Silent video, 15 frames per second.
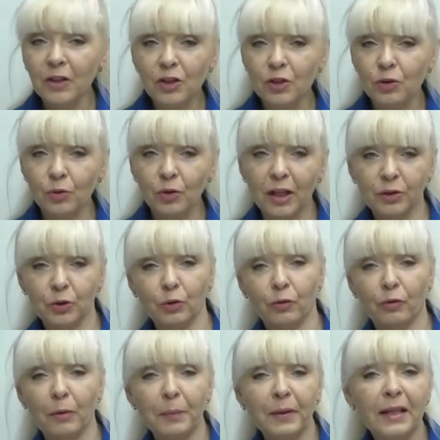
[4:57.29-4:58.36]
it is
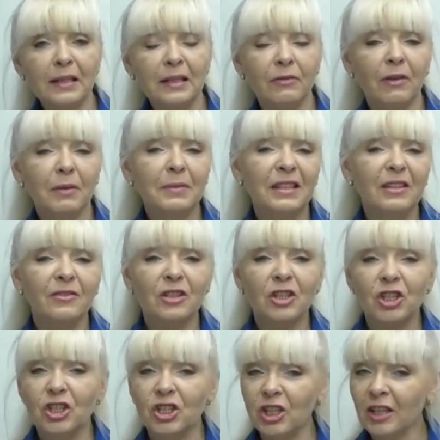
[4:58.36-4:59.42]
not obvious that it
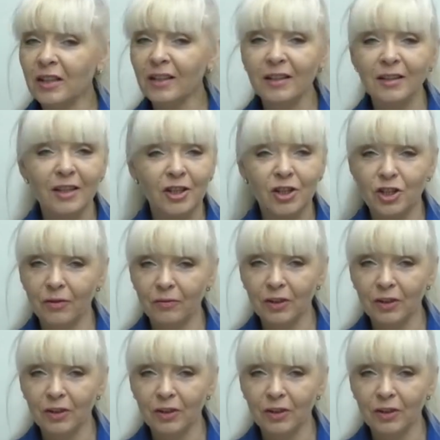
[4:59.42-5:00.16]
consists of